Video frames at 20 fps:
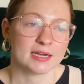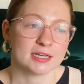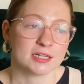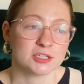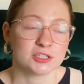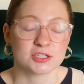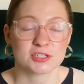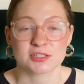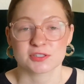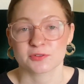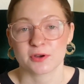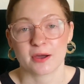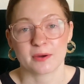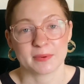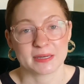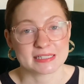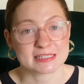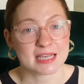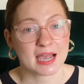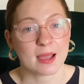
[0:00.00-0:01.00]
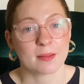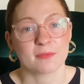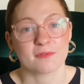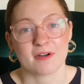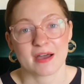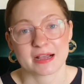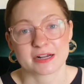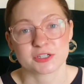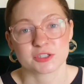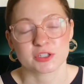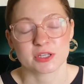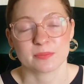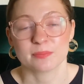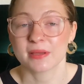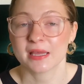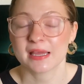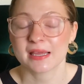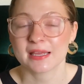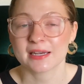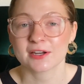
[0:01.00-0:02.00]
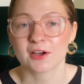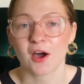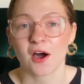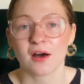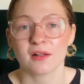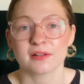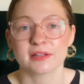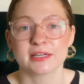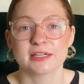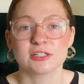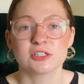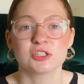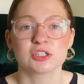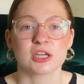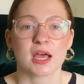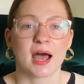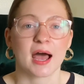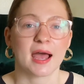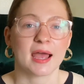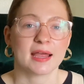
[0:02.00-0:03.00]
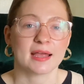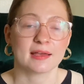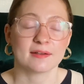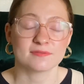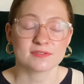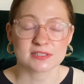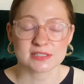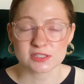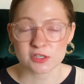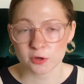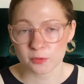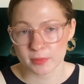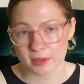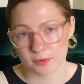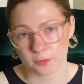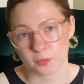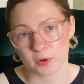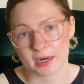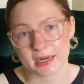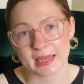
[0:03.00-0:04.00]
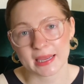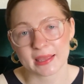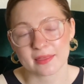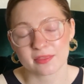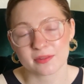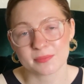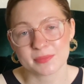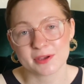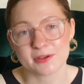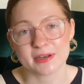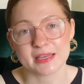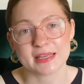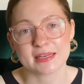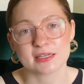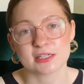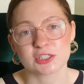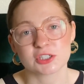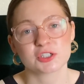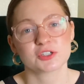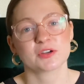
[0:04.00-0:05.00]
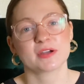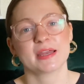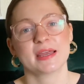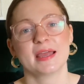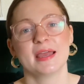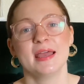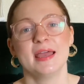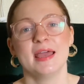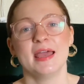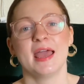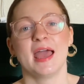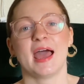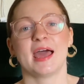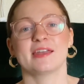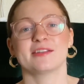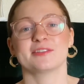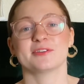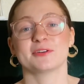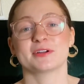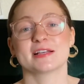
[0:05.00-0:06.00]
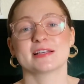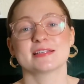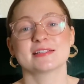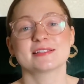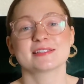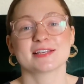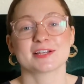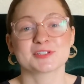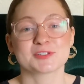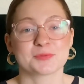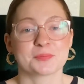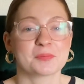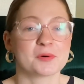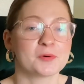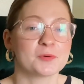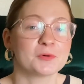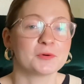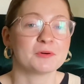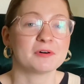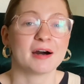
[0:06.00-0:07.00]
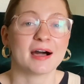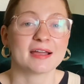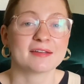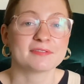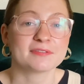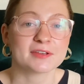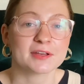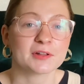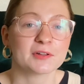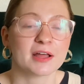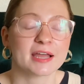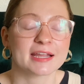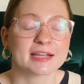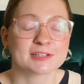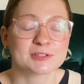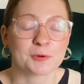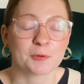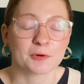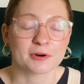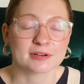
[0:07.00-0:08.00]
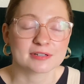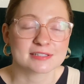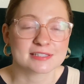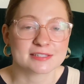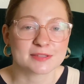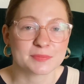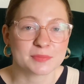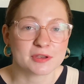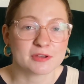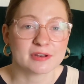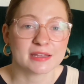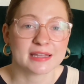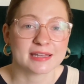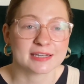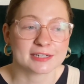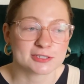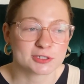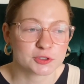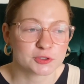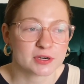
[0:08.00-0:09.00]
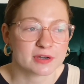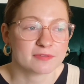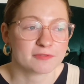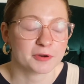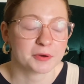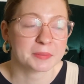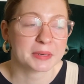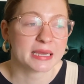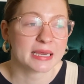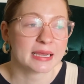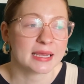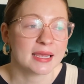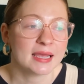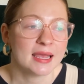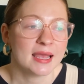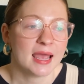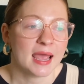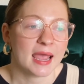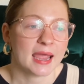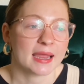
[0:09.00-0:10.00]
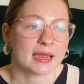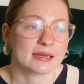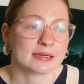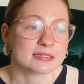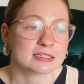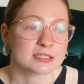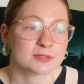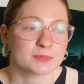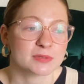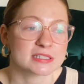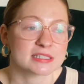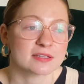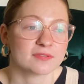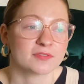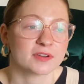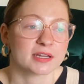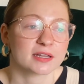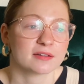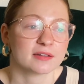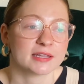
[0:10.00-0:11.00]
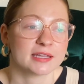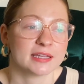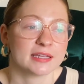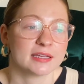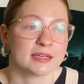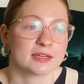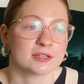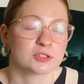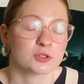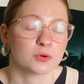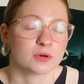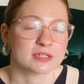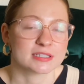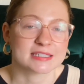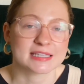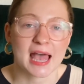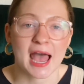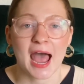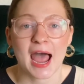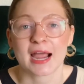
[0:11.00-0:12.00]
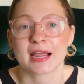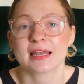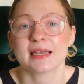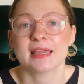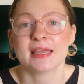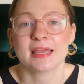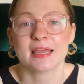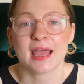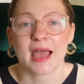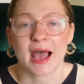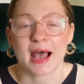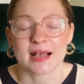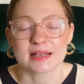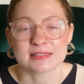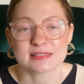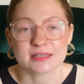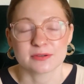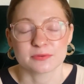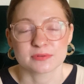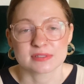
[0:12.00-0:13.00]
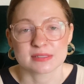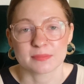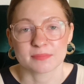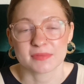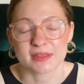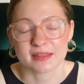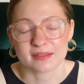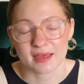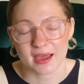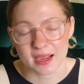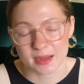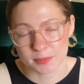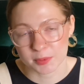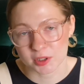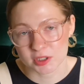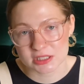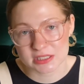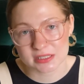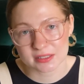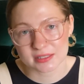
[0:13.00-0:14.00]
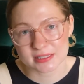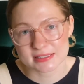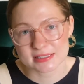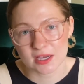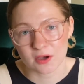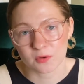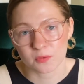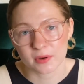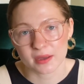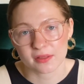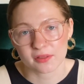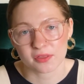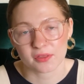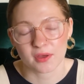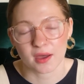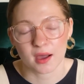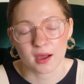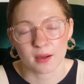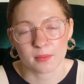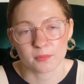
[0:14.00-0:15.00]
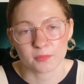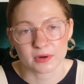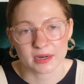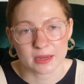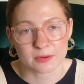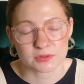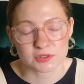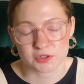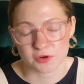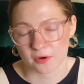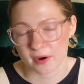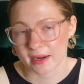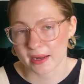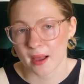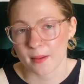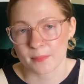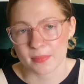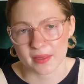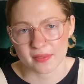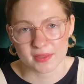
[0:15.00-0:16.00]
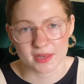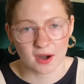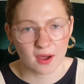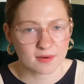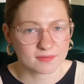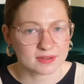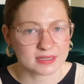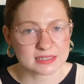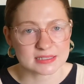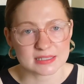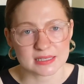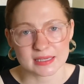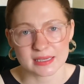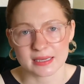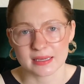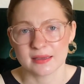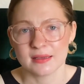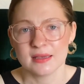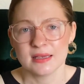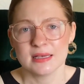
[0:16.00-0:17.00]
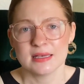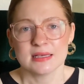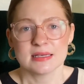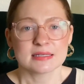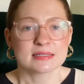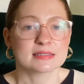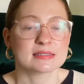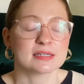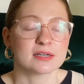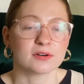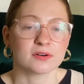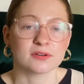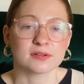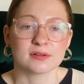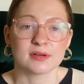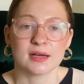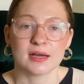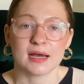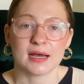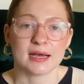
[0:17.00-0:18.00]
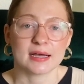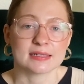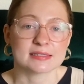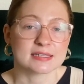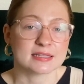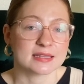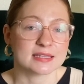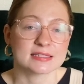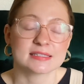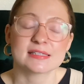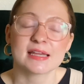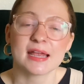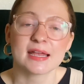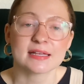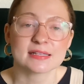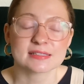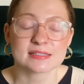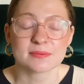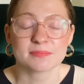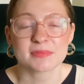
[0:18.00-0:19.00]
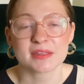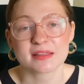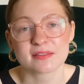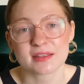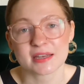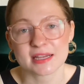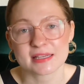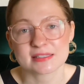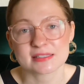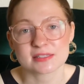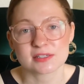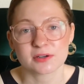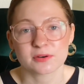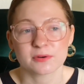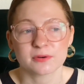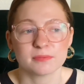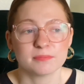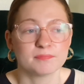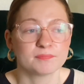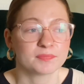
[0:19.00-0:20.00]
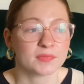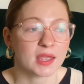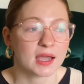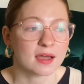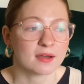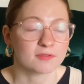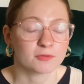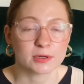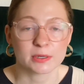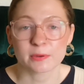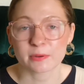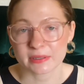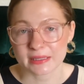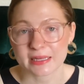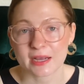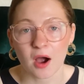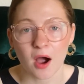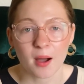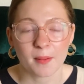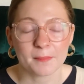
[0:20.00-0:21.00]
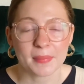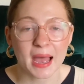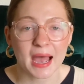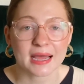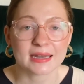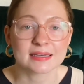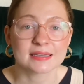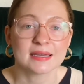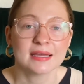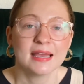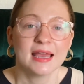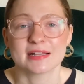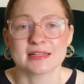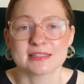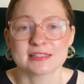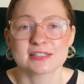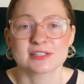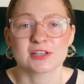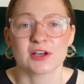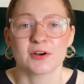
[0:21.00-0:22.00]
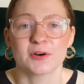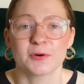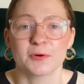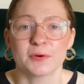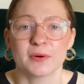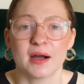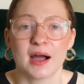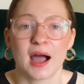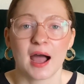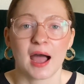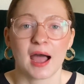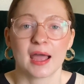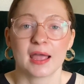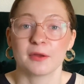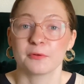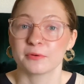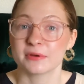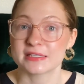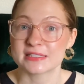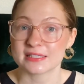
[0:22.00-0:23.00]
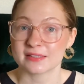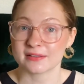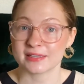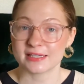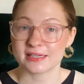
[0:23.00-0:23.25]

just throughout my time of actually being in college, I have still been working in the beauty industry, and there is such a pull, I feel like, towards the beauty industry for me, and specifically towards acne, as it was something that I personally dealt with when I was growing up, and then obviously still to this day, it's something that I still frequently combat, and so I recently